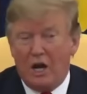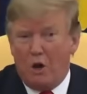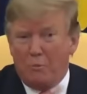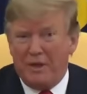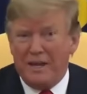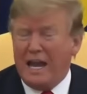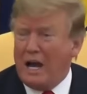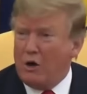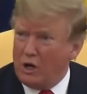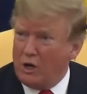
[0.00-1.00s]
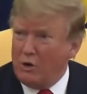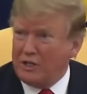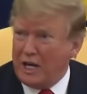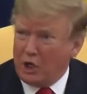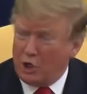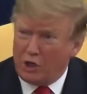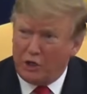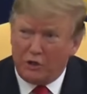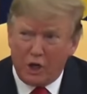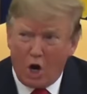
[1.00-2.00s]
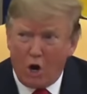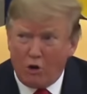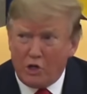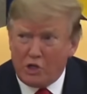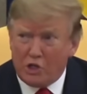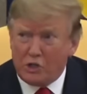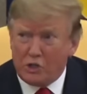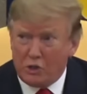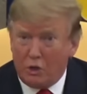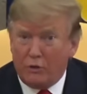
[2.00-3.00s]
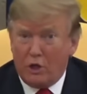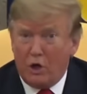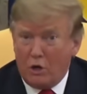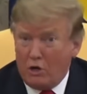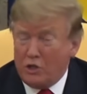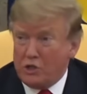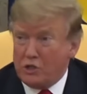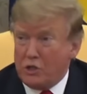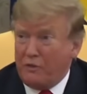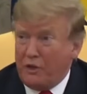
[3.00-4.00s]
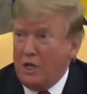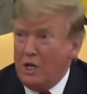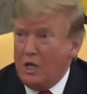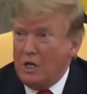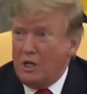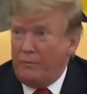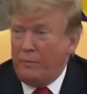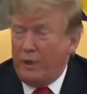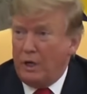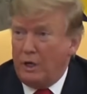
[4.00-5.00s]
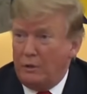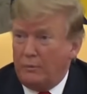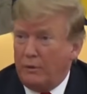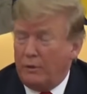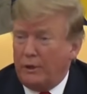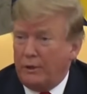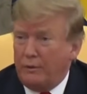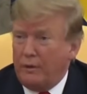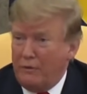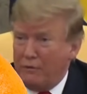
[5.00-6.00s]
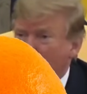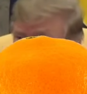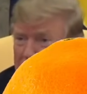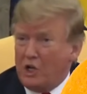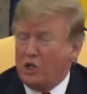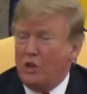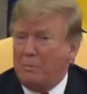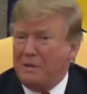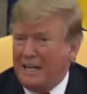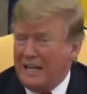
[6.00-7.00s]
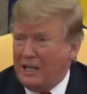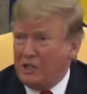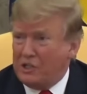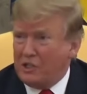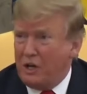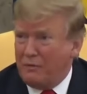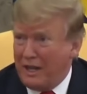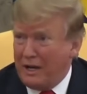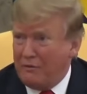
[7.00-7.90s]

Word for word: I hope they now go and take a look at the oranges, the oranges of the uh, uh, investigation, the beginnings of that